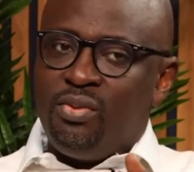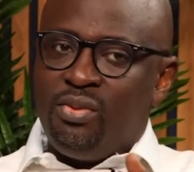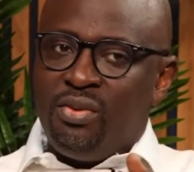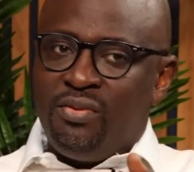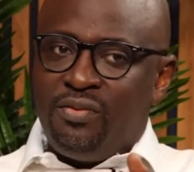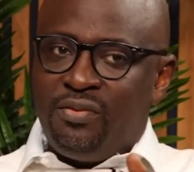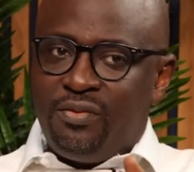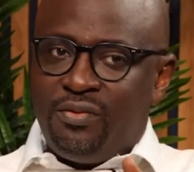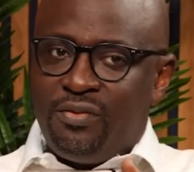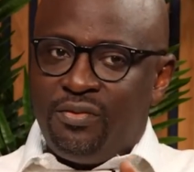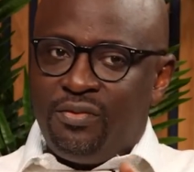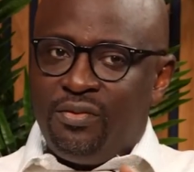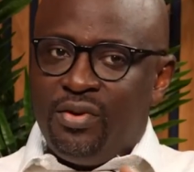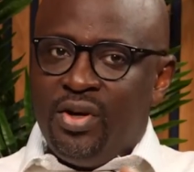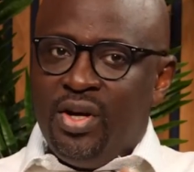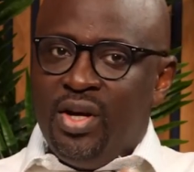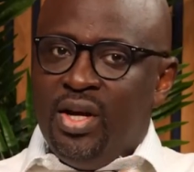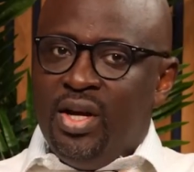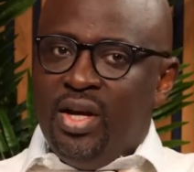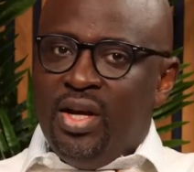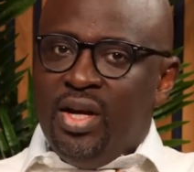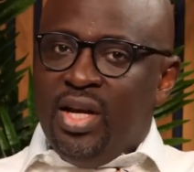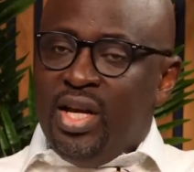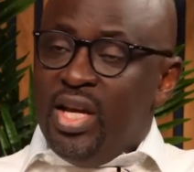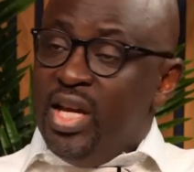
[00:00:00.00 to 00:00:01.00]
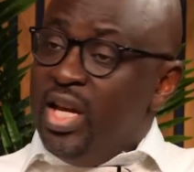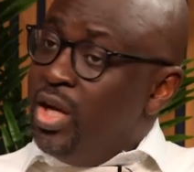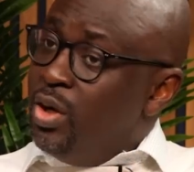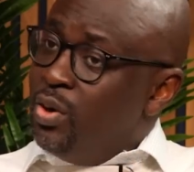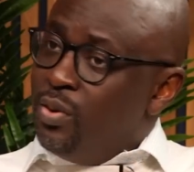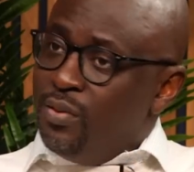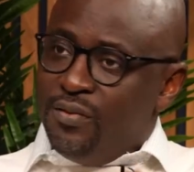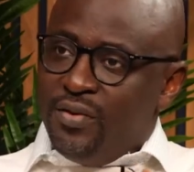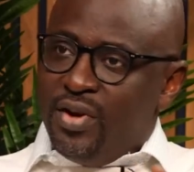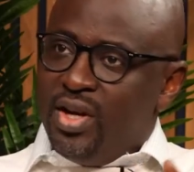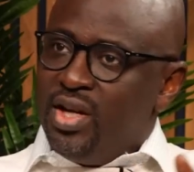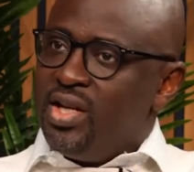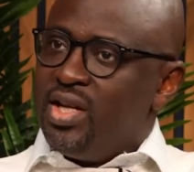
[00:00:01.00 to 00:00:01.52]
we've
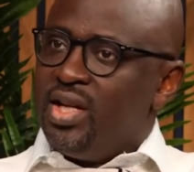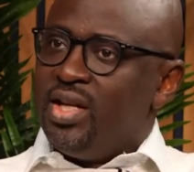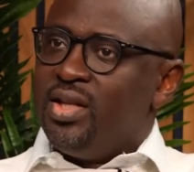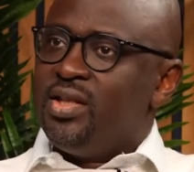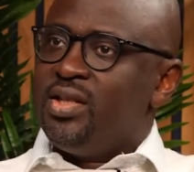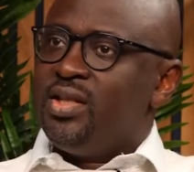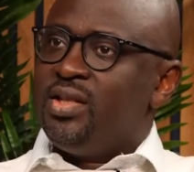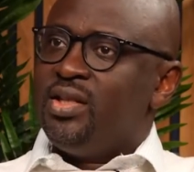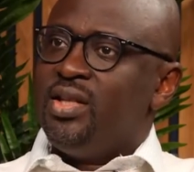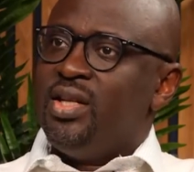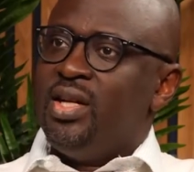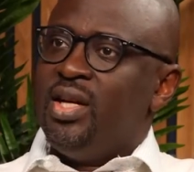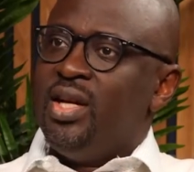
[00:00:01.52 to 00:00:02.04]
innovated